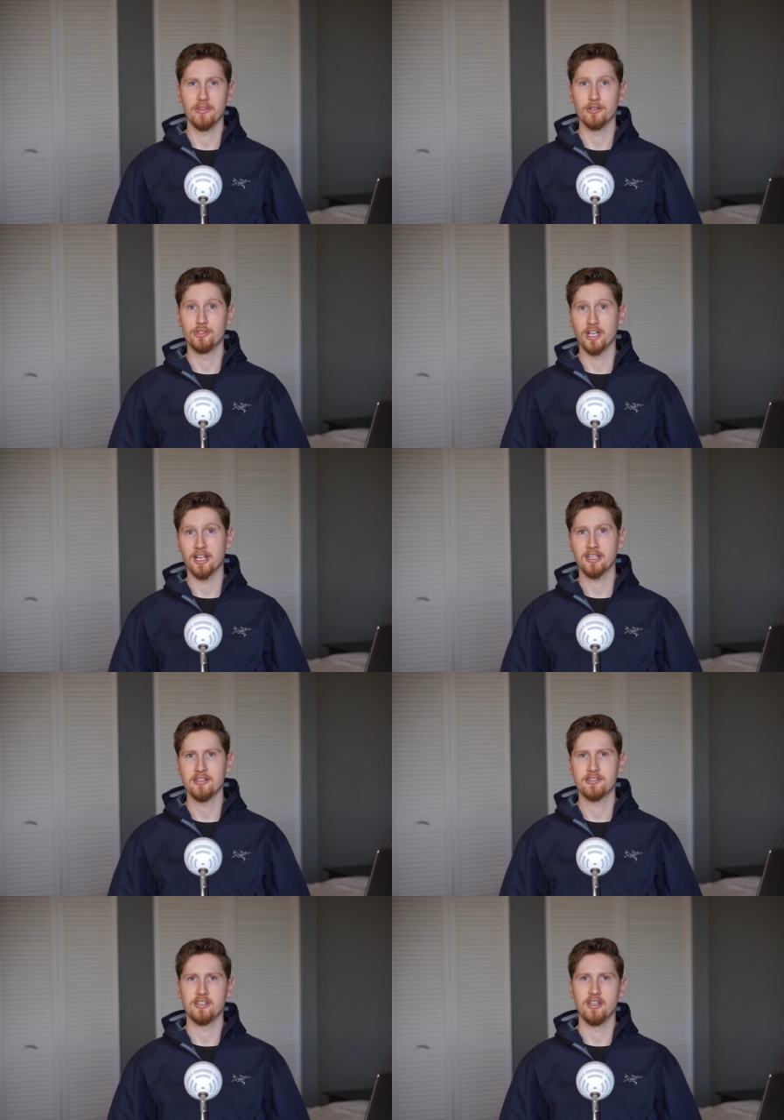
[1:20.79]
their
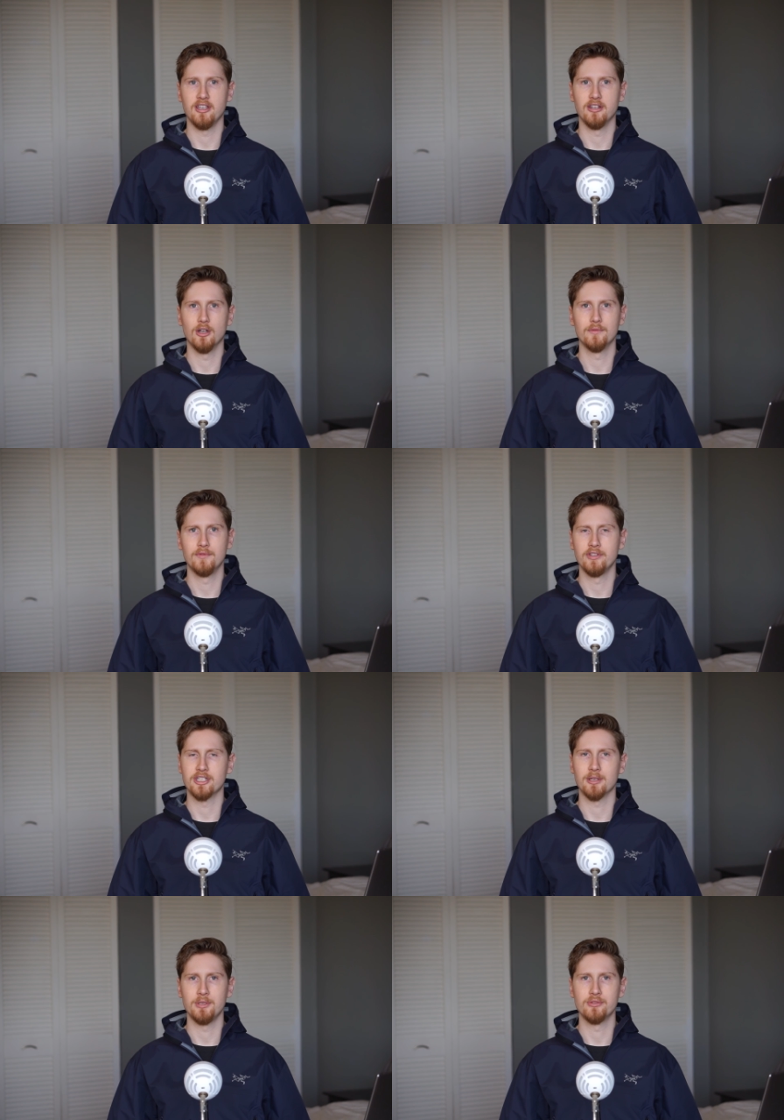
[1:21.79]
jackets and hopefully
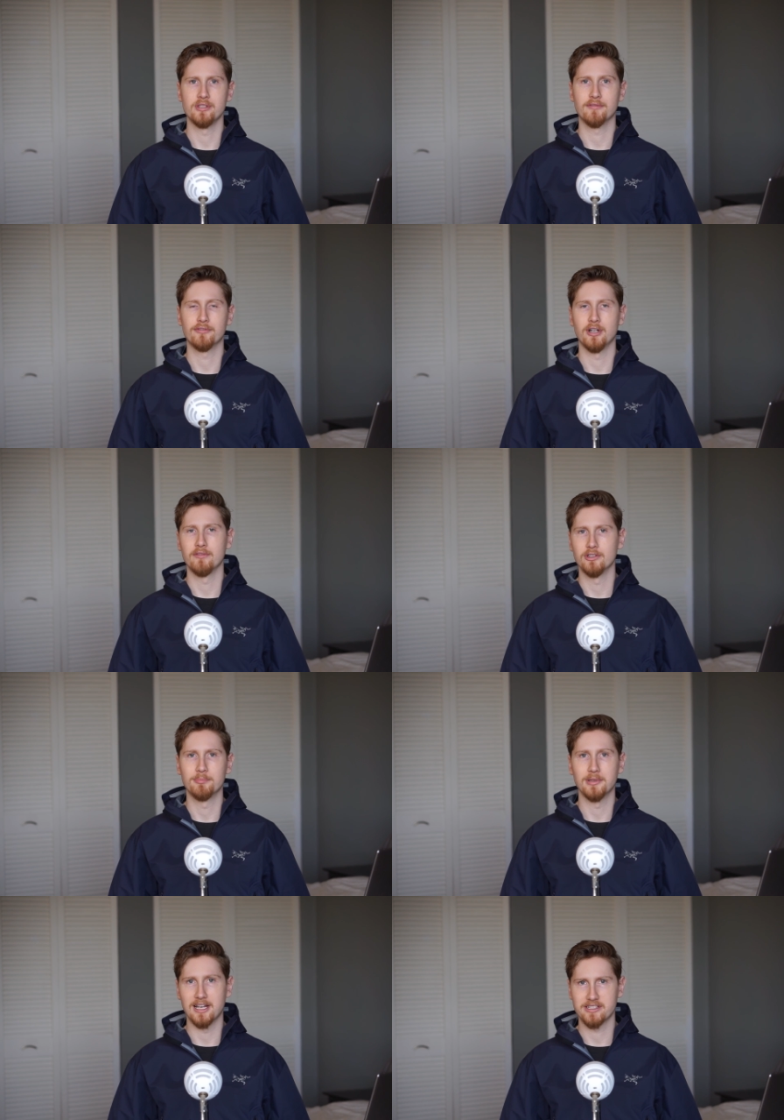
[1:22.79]
stop using forever
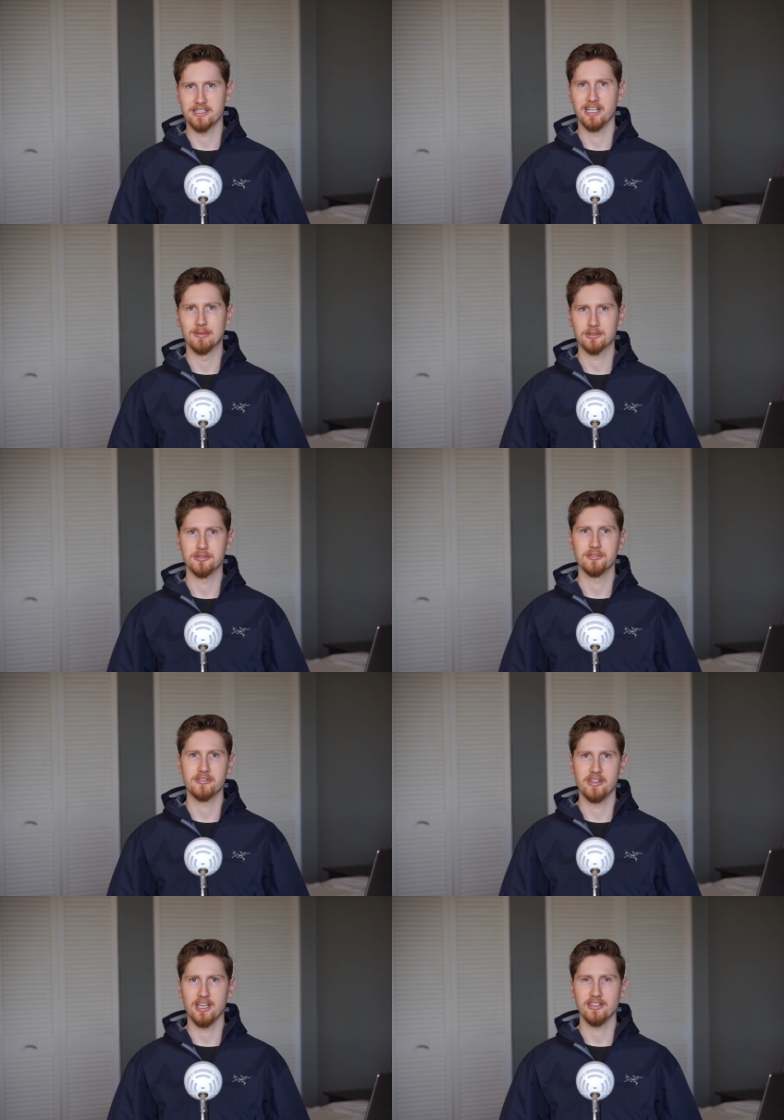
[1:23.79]
plastic chemicals
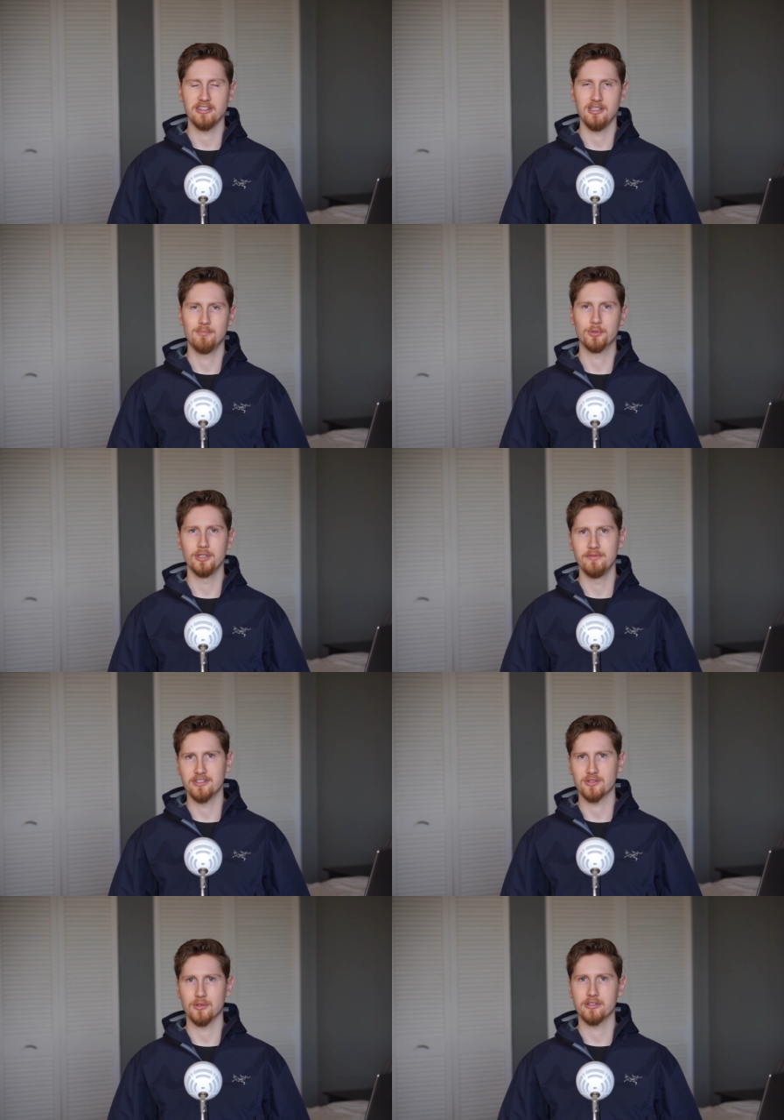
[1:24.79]
that the
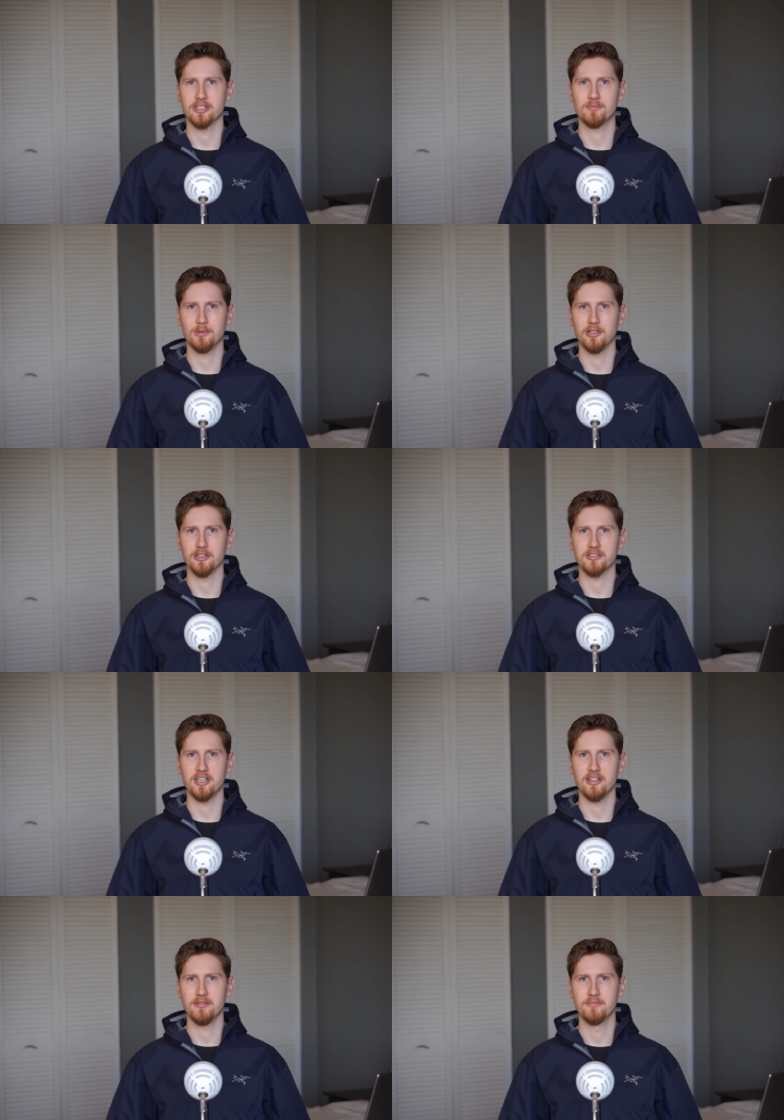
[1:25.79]
previous Gore-tex products had.